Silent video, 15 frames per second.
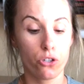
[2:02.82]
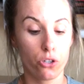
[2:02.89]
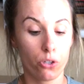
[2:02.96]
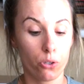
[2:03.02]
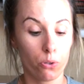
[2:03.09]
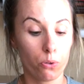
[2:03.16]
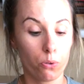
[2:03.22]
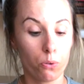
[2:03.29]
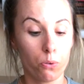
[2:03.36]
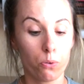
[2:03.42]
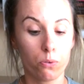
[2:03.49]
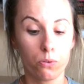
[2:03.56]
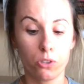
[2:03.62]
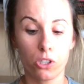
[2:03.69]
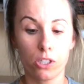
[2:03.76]

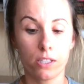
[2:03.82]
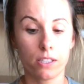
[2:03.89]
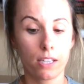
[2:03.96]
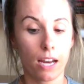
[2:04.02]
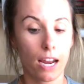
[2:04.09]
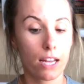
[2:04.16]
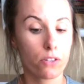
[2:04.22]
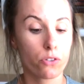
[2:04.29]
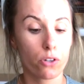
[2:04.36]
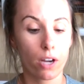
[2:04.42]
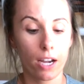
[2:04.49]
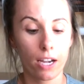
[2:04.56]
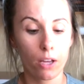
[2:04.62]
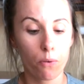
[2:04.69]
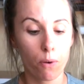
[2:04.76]
to just answer
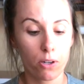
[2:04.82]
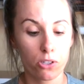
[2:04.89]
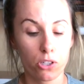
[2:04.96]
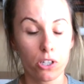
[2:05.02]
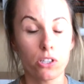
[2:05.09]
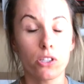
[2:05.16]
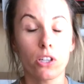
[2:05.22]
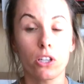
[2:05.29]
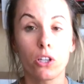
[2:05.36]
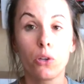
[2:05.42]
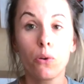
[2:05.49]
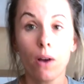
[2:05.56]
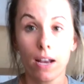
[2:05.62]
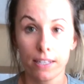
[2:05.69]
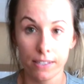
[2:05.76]
any questions that
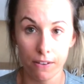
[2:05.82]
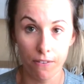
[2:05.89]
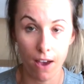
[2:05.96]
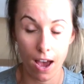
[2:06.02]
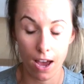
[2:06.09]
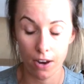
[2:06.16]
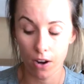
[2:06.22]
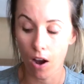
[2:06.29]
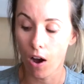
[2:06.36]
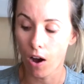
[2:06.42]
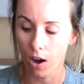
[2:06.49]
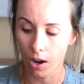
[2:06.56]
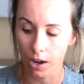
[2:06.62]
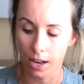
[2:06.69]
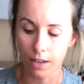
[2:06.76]
you guys have had
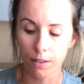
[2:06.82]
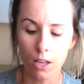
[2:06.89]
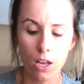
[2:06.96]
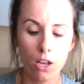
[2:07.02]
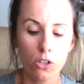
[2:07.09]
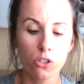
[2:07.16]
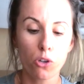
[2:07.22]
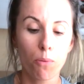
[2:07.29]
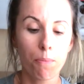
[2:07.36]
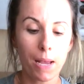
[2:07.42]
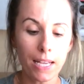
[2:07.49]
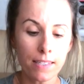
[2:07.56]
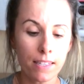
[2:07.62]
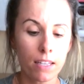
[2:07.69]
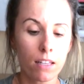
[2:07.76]
on it. So
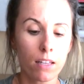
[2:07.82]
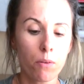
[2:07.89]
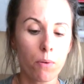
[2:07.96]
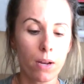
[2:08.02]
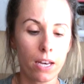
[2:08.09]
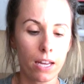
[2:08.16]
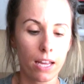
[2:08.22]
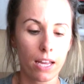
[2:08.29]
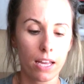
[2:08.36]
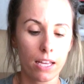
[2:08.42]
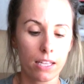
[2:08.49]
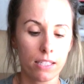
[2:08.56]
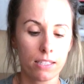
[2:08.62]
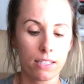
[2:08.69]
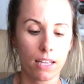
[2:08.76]
basically what it
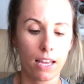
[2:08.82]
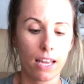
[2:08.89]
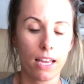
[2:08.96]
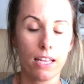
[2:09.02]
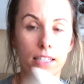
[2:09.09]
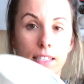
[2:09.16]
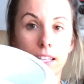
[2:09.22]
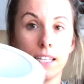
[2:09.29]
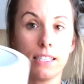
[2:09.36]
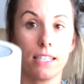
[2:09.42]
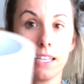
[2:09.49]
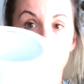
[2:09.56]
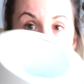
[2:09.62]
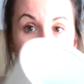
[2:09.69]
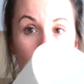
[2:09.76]
is this
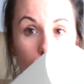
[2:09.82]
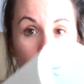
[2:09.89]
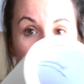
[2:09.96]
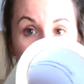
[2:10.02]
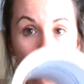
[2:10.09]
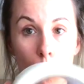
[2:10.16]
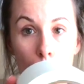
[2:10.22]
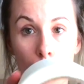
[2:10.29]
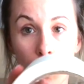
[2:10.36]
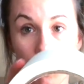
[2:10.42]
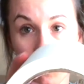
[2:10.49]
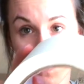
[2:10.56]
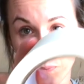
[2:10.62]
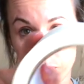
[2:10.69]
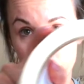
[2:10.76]
is a
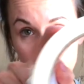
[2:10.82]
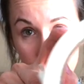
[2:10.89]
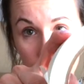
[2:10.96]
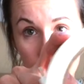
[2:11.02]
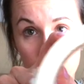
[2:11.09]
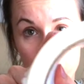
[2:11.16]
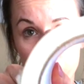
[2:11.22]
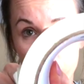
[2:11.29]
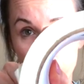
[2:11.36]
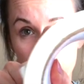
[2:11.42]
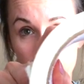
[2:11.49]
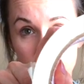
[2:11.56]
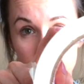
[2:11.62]
roll, so you